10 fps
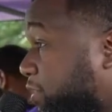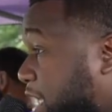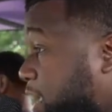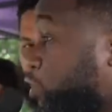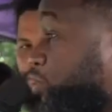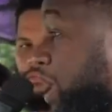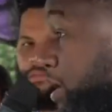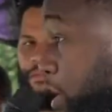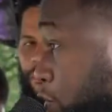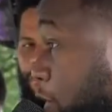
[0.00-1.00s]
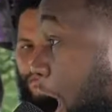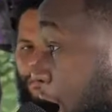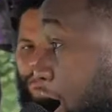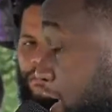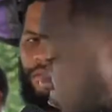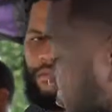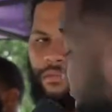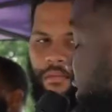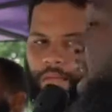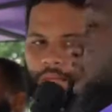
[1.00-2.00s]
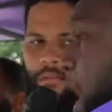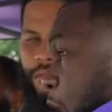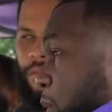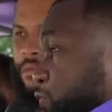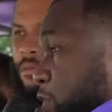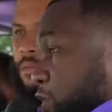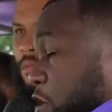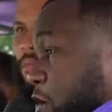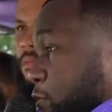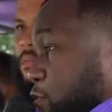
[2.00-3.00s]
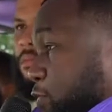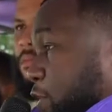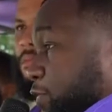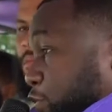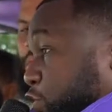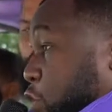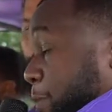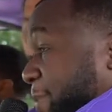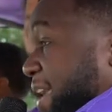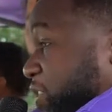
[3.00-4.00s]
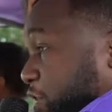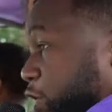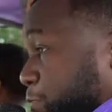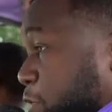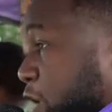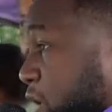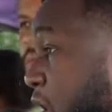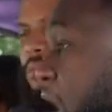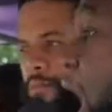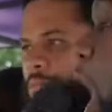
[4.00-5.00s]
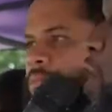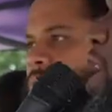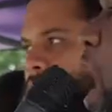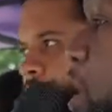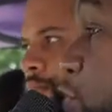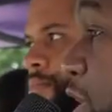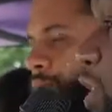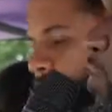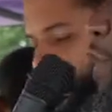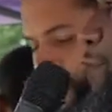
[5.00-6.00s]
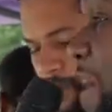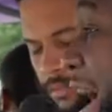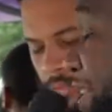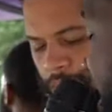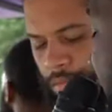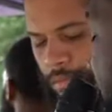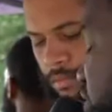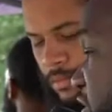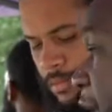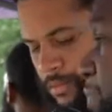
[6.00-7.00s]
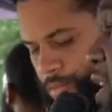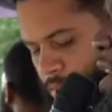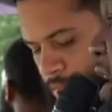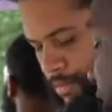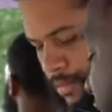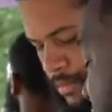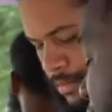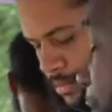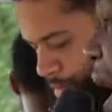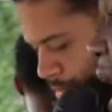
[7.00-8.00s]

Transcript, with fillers: They use their Quran, but they always resort, resort back to this book. Right. All the other religions you'll find that have something that come